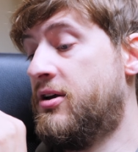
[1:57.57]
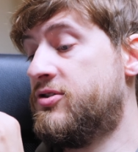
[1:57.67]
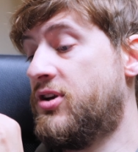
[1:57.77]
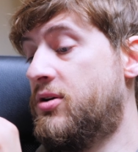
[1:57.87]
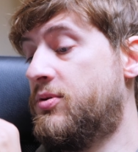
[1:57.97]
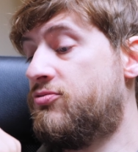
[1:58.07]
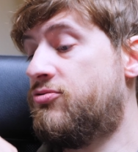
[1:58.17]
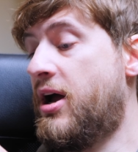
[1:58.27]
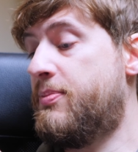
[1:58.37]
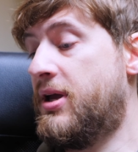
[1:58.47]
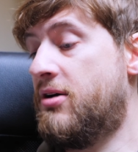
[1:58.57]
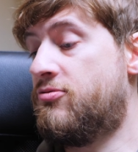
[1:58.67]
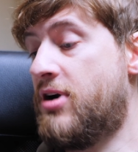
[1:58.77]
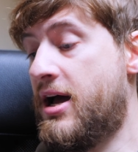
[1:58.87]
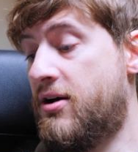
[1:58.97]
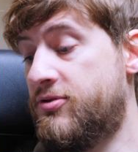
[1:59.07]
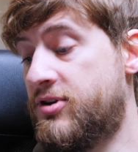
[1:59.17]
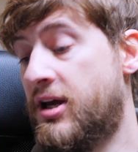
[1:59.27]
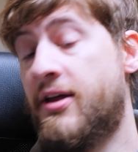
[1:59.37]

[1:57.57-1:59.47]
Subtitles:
So you would wrap it around